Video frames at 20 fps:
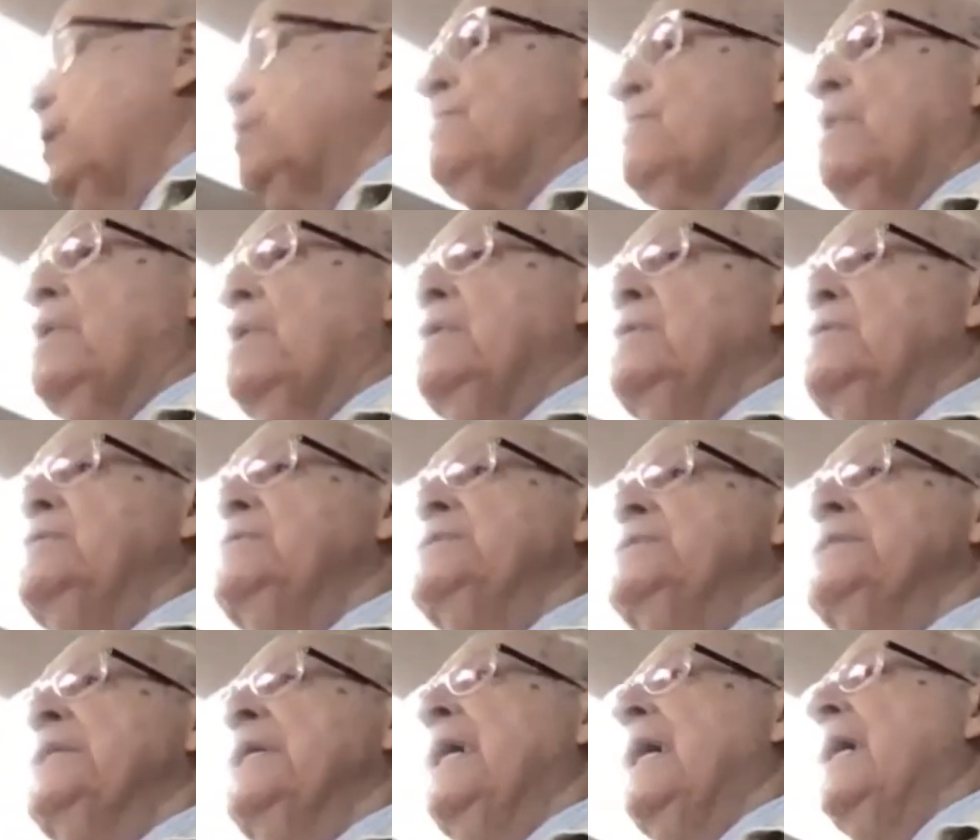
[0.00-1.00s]
grows,
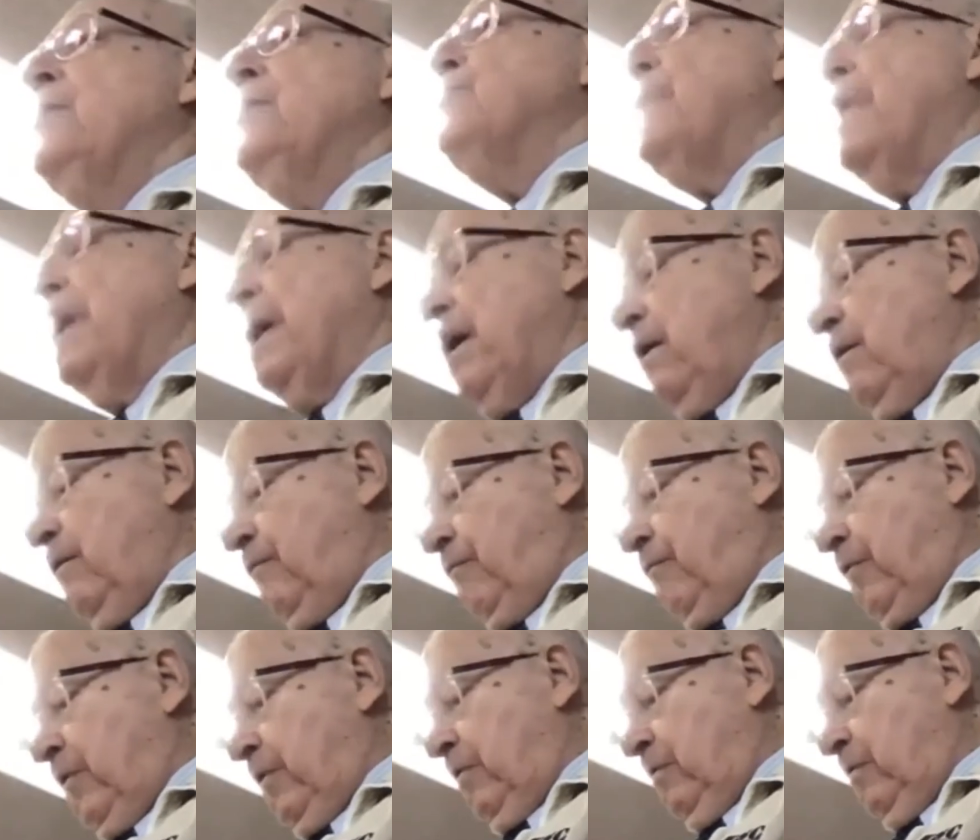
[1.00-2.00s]
and bear
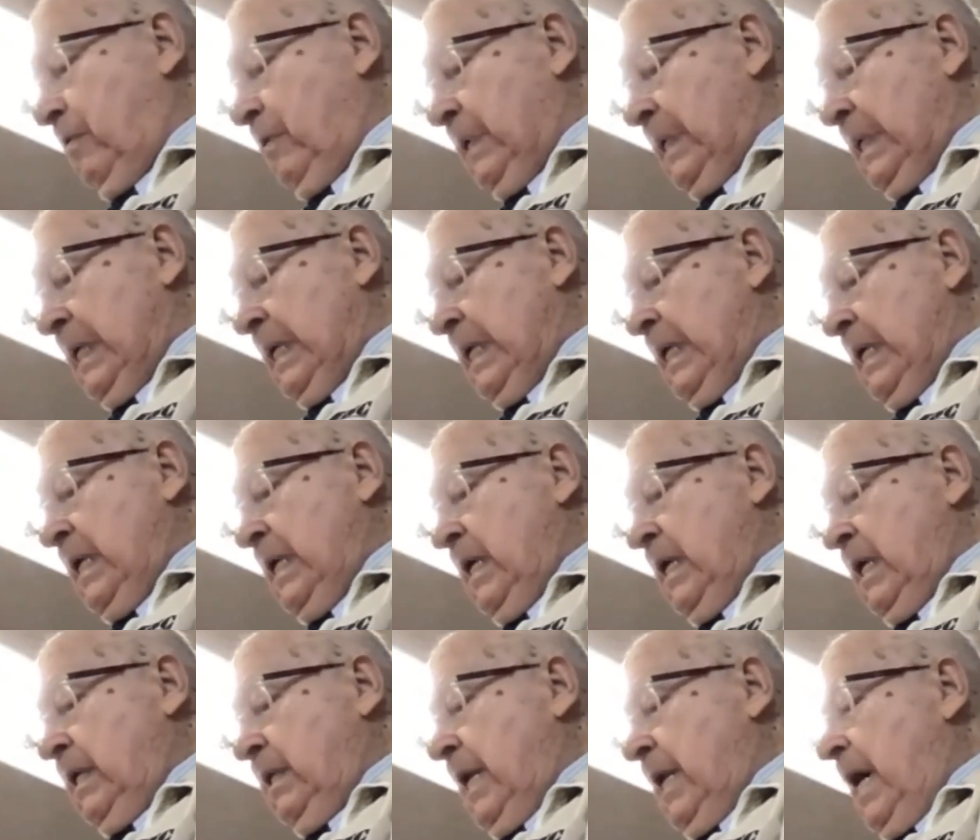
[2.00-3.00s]
fruit,
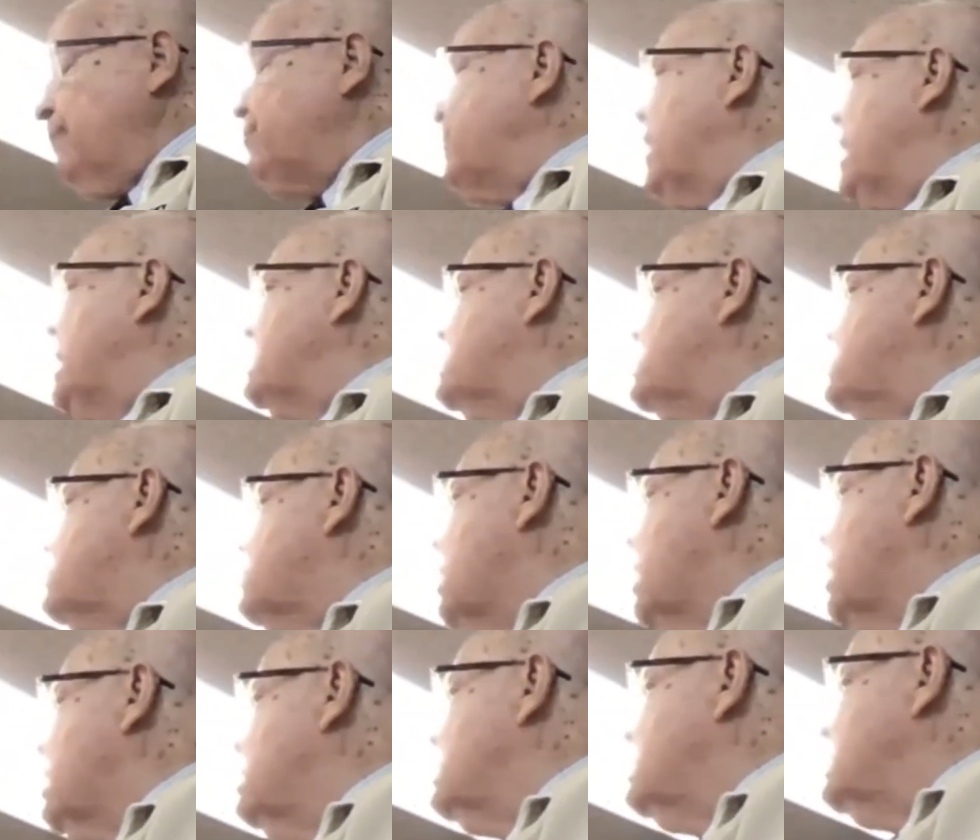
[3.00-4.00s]
not by
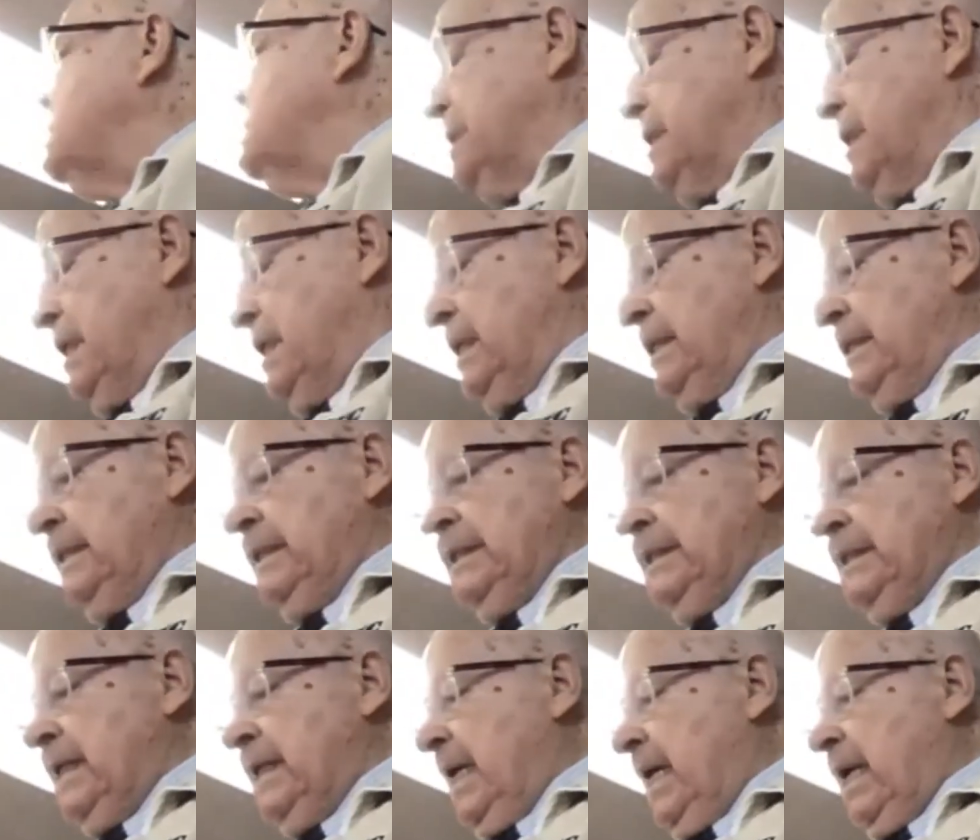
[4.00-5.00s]
struggle
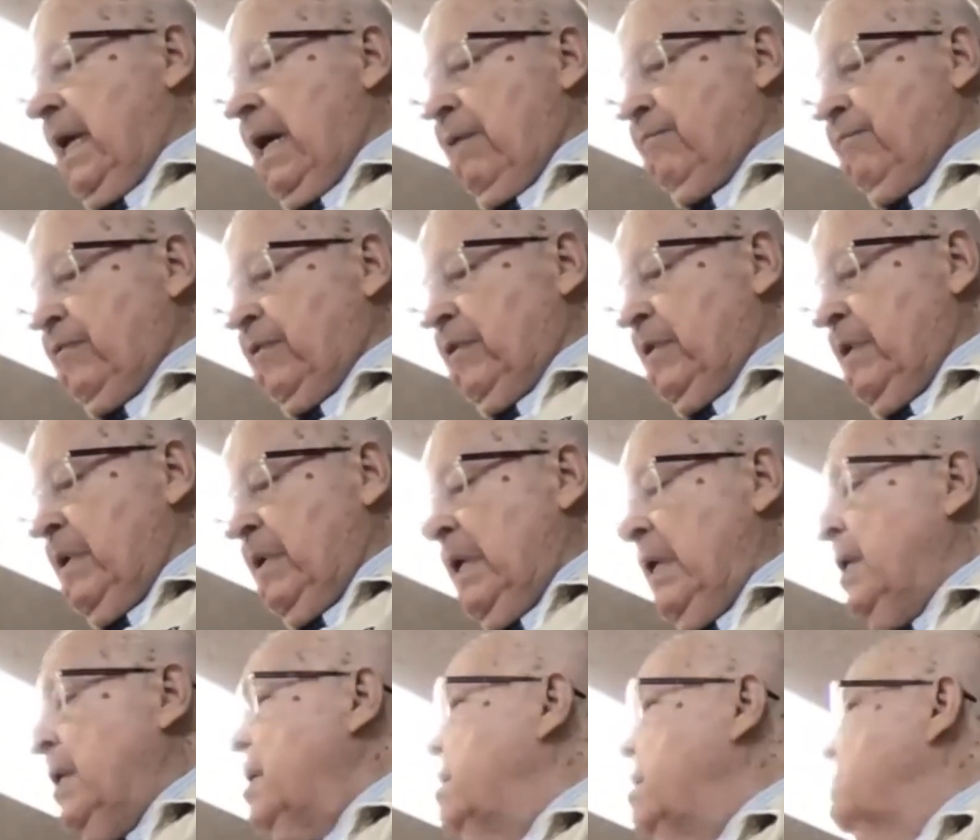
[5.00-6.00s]
and effort,
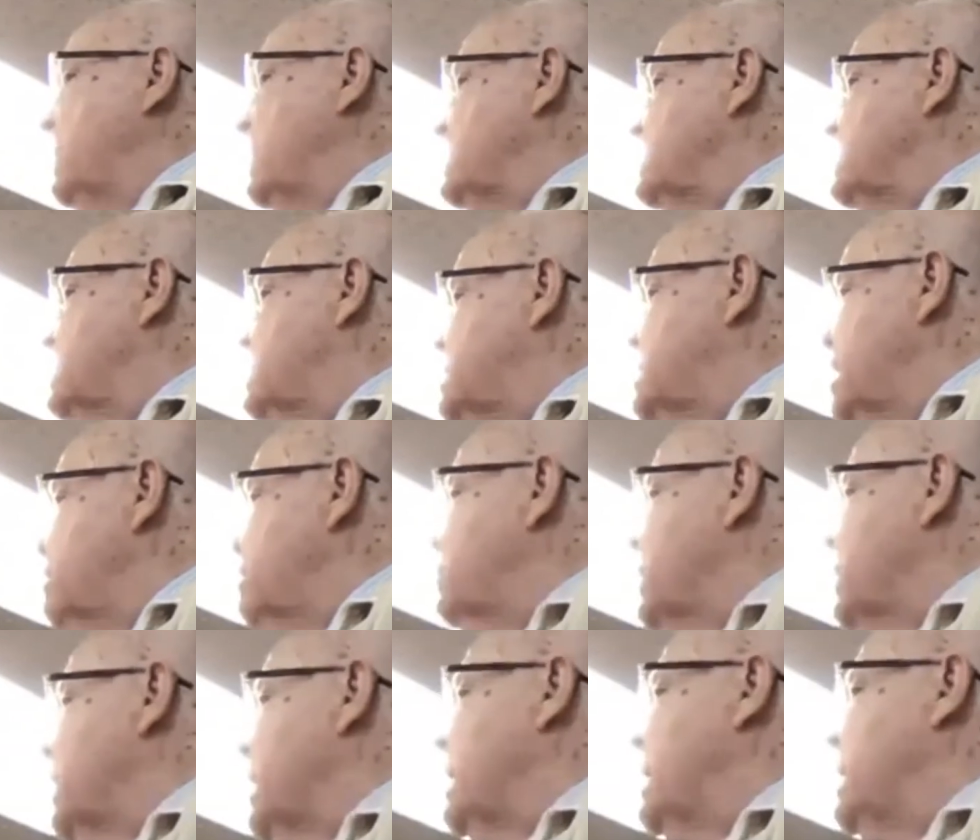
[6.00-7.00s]
but
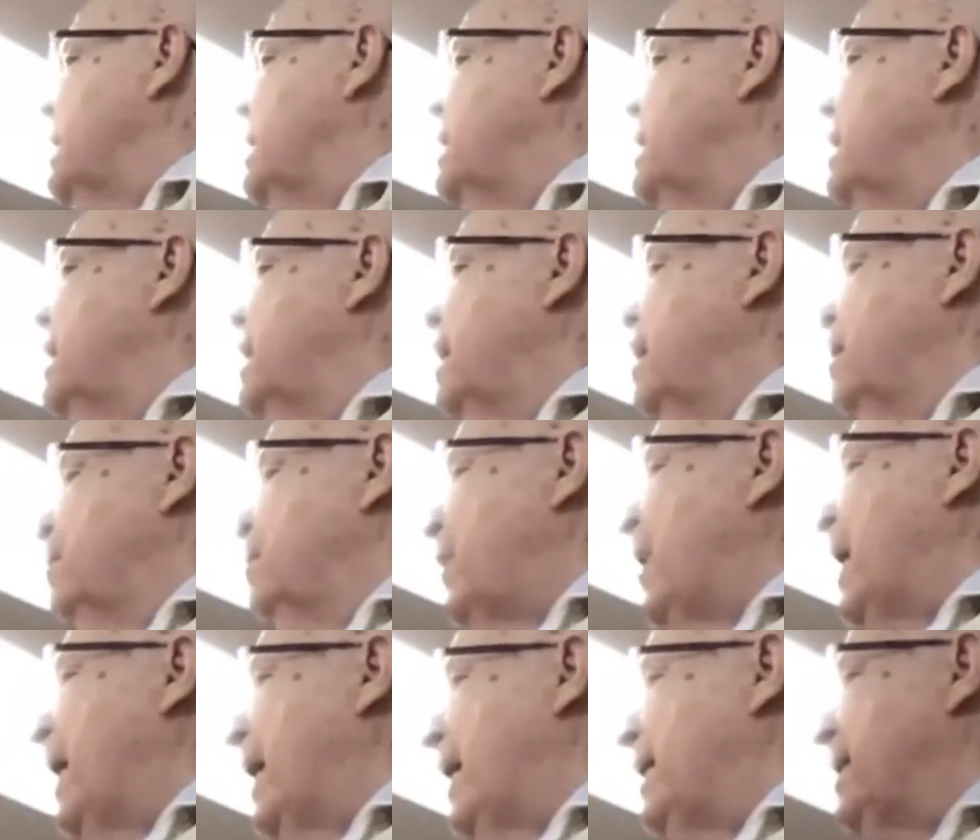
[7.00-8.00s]
simply
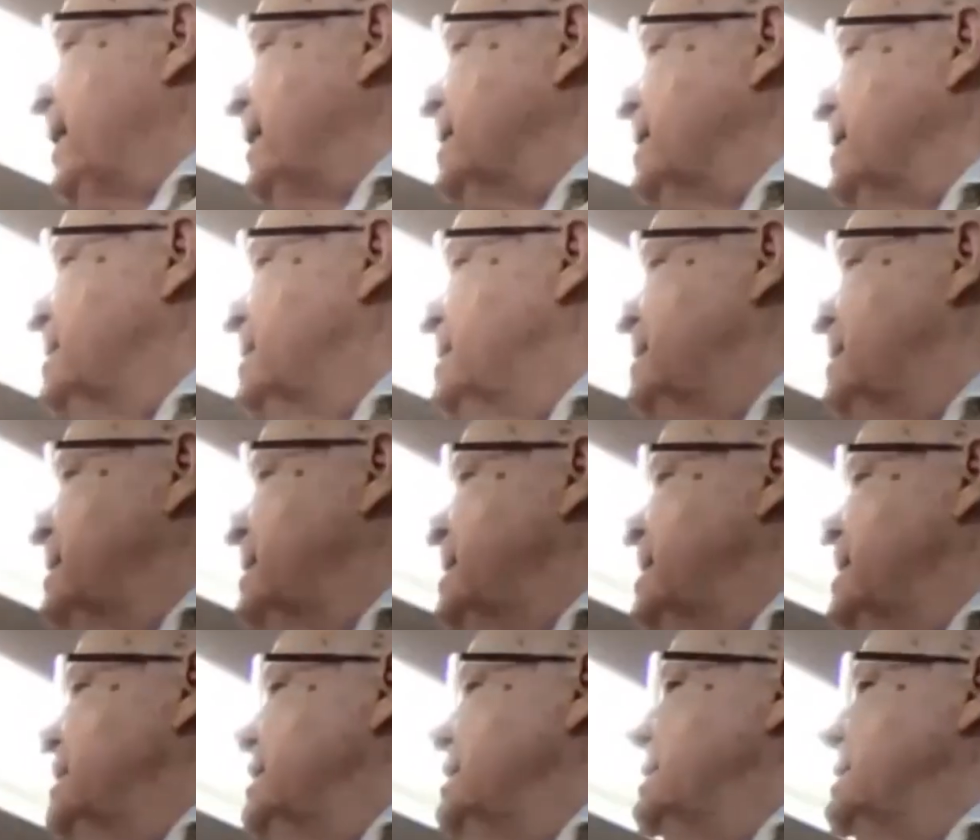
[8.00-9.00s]
abiding.
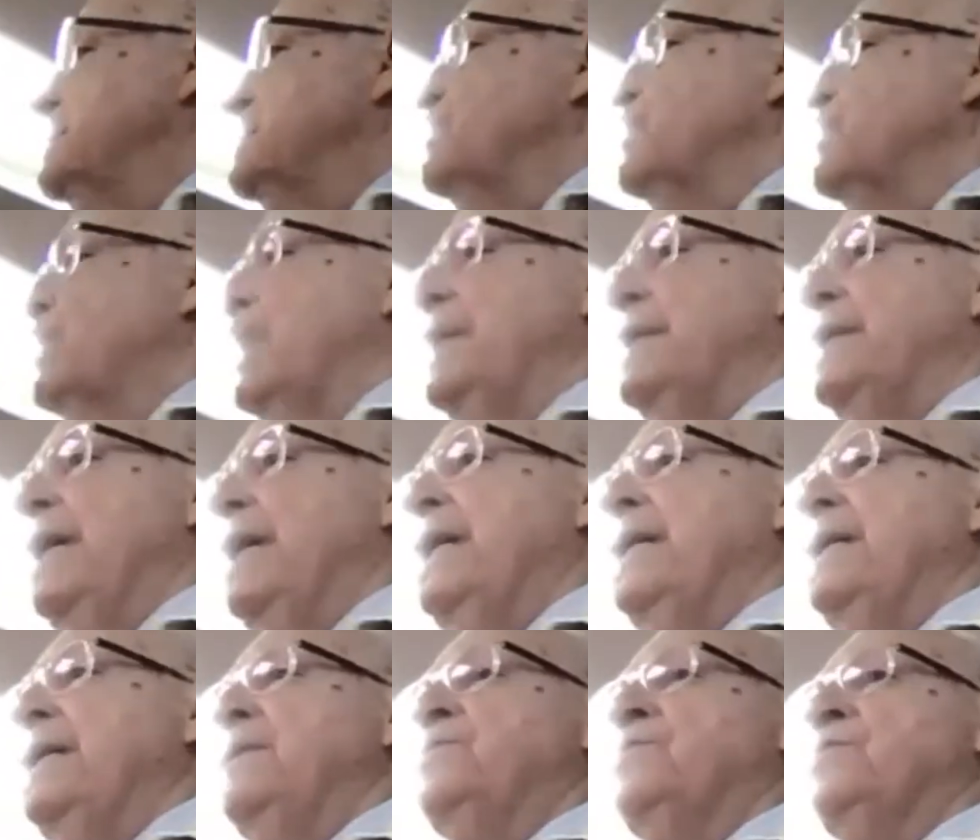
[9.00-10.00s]
We
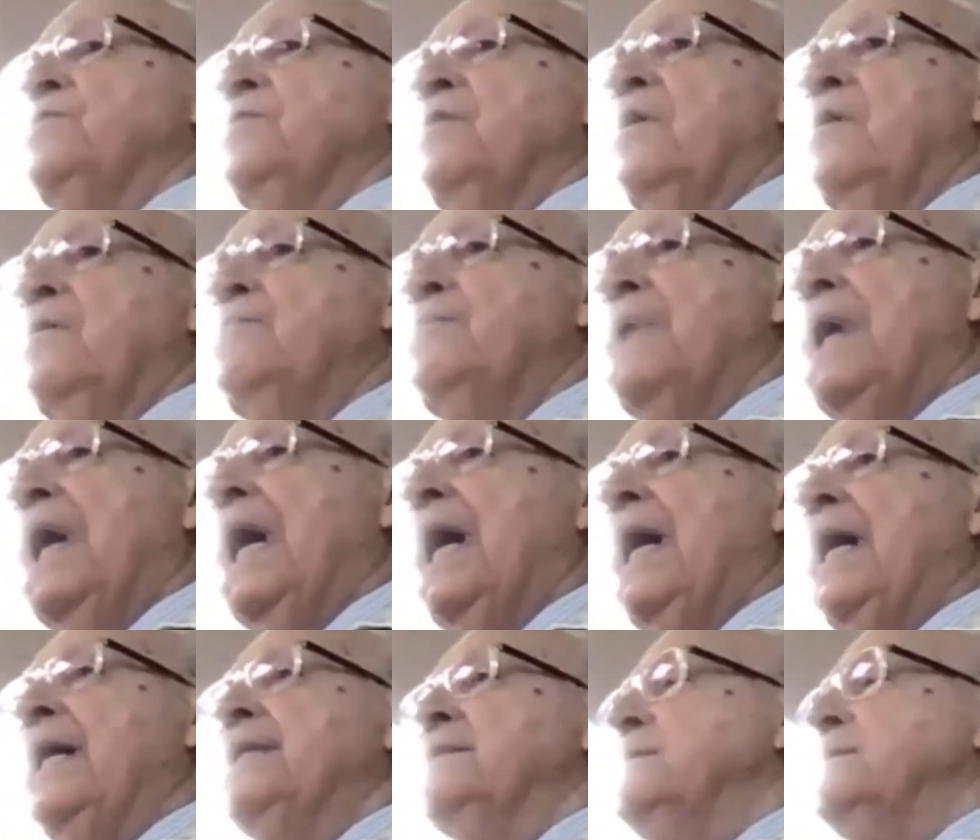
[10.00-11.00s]
need to
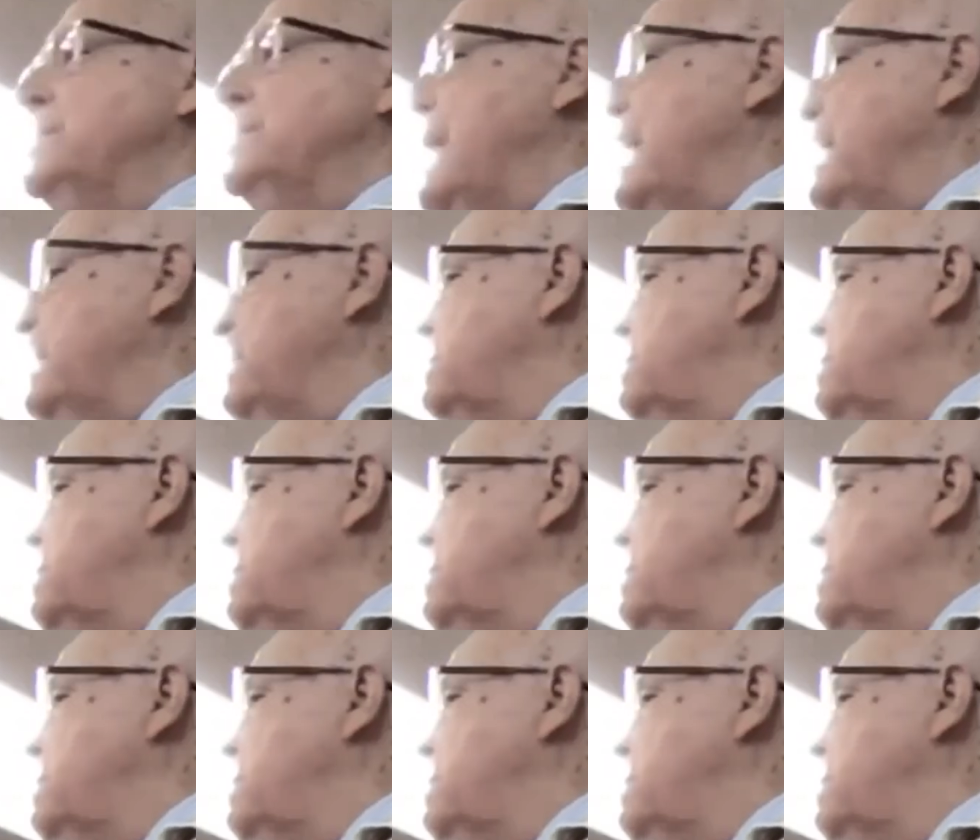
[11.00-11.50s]
abide, need